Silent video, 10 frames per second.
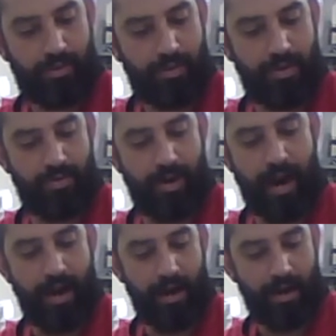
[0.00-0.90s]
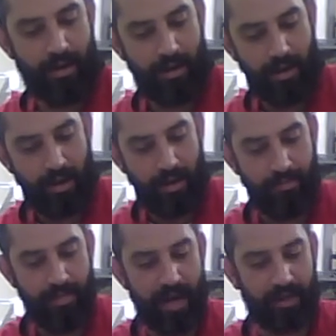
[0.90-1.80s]
All right,
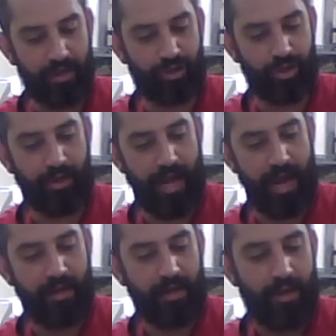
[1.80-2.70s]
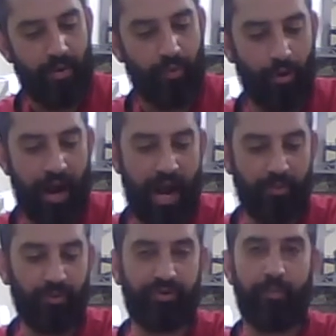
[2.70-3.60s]
making sure that we're
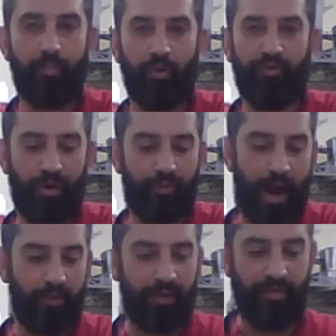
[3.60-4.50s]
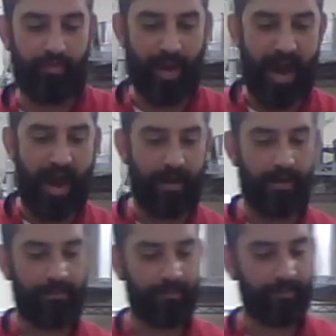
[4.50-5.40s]
able to move it around on the pan.
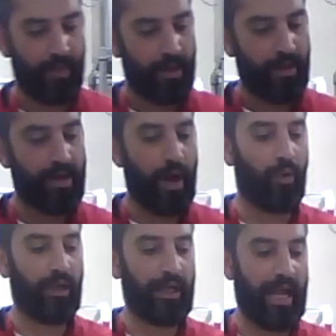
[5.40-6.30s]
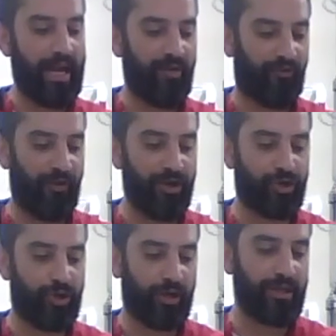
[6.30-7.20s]
Now we'll let it finish
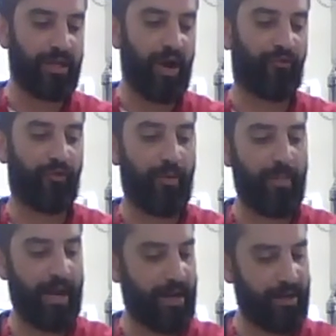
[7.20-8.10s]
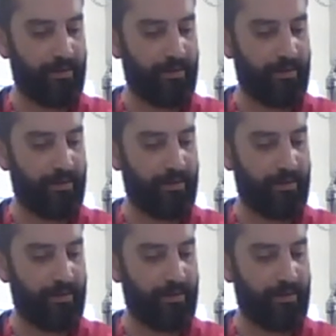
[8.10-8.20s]
cooking there for a minute.